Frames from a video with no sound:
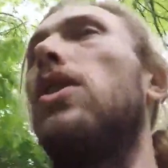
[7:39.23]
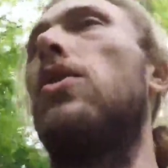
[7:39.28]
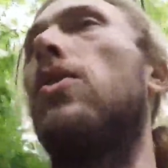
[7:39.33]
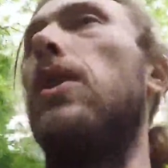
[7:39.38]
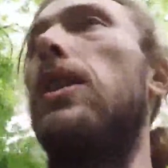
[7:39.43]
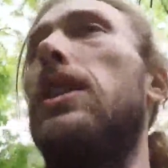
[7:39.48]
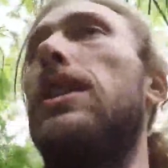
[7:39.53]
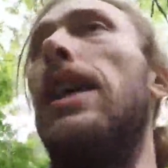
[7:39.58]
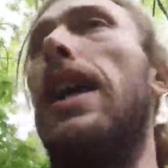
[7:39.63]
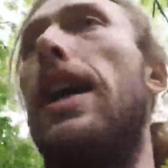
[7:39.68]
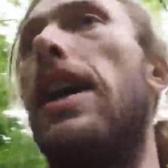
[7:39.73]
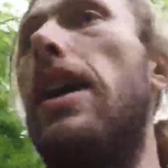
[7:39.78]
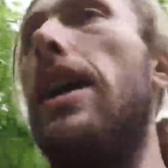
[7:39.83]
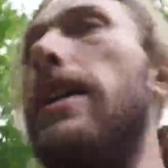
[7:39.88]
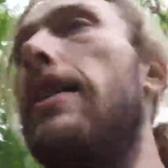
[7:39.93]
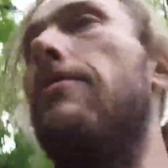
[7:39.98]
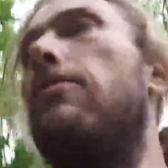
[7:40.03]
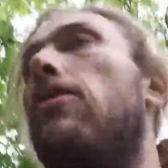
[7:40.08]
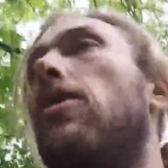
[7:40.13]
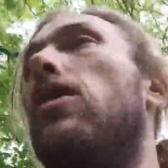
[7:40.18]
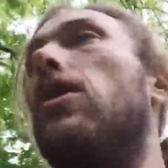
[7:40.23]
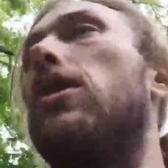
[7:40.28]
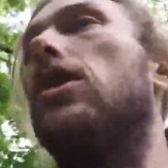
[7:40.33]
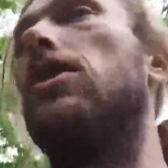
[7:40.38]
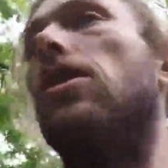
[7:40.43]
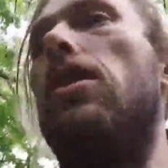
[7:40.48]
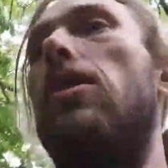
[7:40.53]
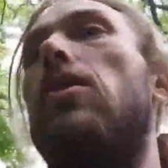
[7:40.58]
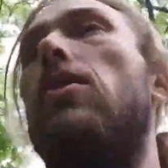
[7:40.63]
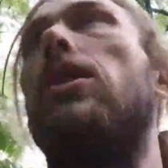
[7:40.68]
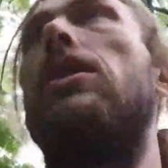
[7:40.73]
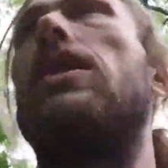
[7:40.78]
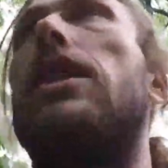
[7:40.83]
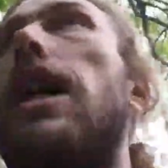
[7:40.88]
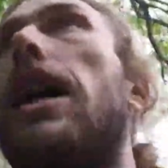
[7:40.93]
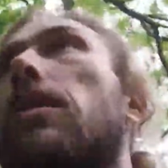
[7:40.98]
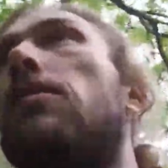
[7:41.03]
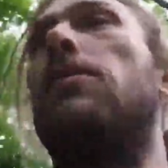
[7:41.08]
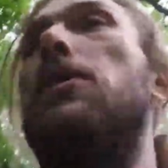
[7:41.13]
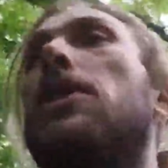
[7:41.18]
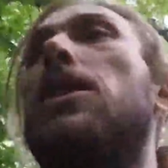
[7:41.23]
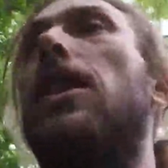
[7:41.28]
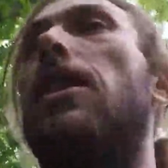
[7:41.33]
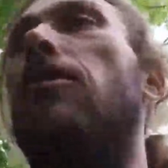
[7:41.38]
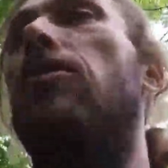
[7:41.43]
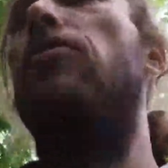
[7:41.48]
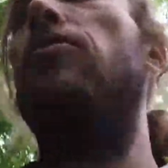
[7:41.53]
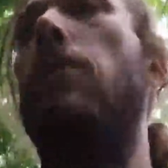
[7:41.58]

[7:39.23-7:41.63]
always say I had it wrong because I always doubt myself.